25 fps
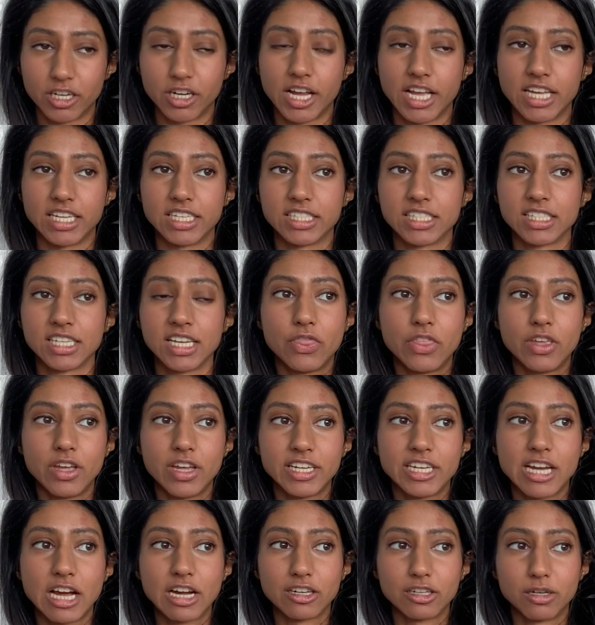And the
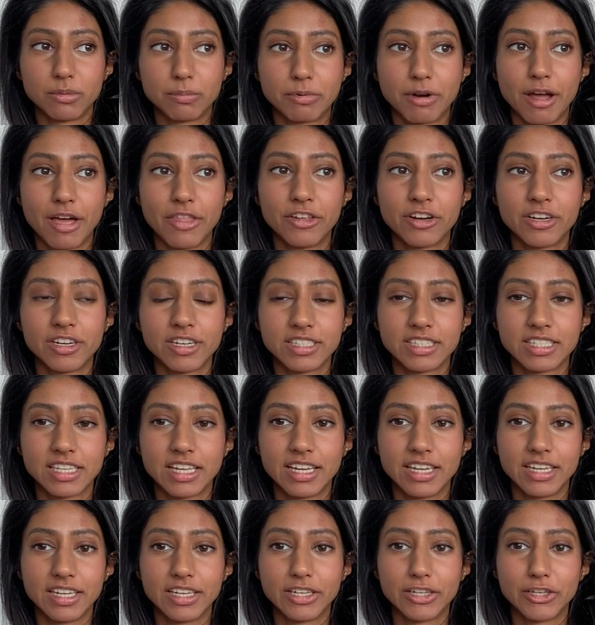younger brother is
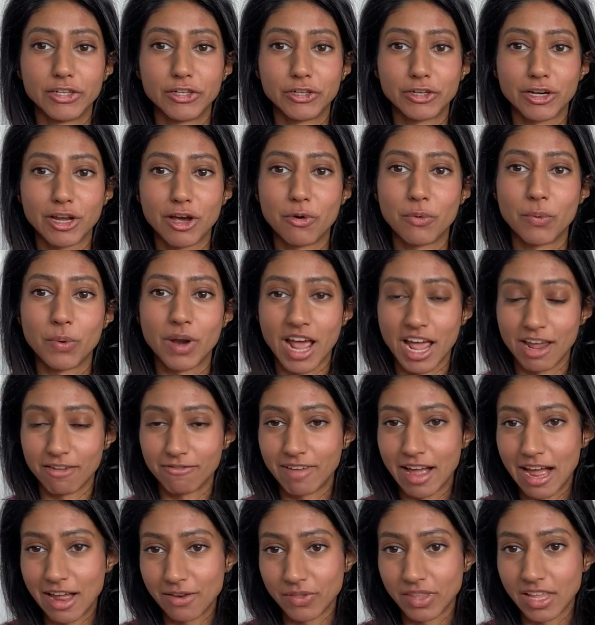like, you know, when I
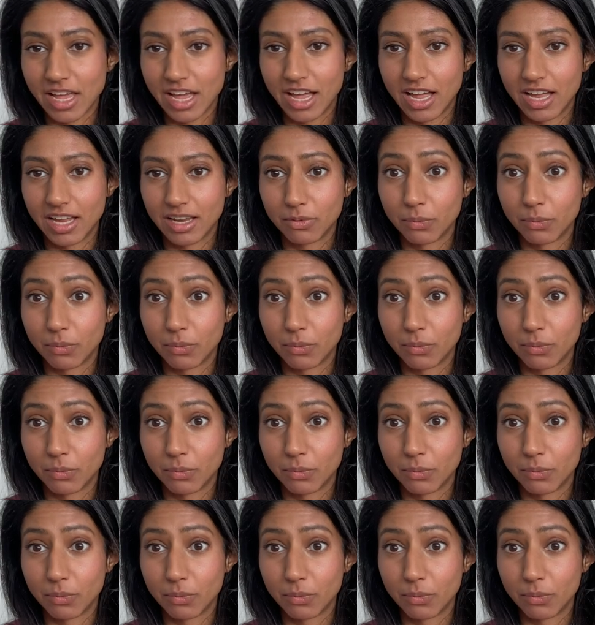found that,